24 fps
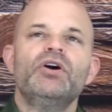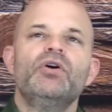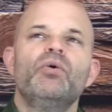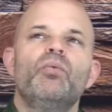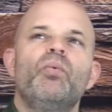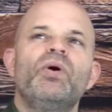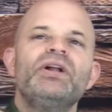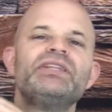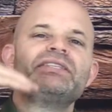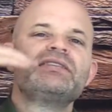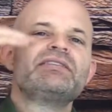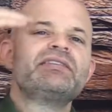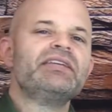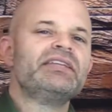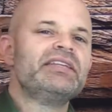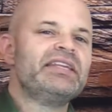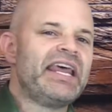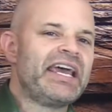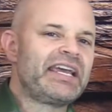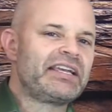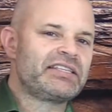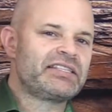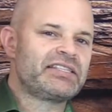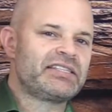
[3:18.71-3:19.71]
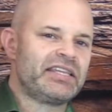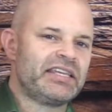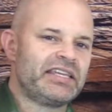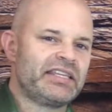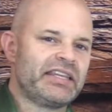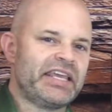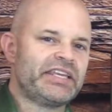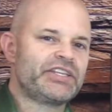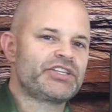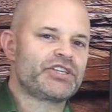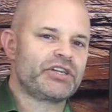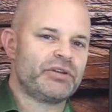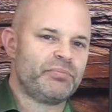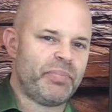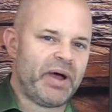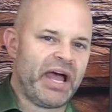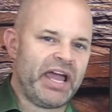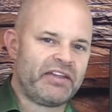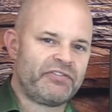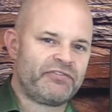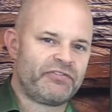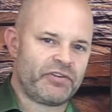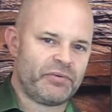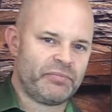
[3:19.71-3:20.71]
What's the next thing they should
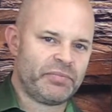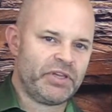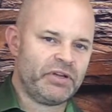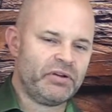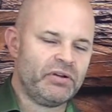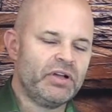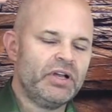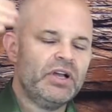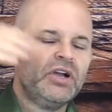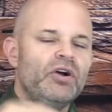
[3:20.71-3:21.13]
buy from you?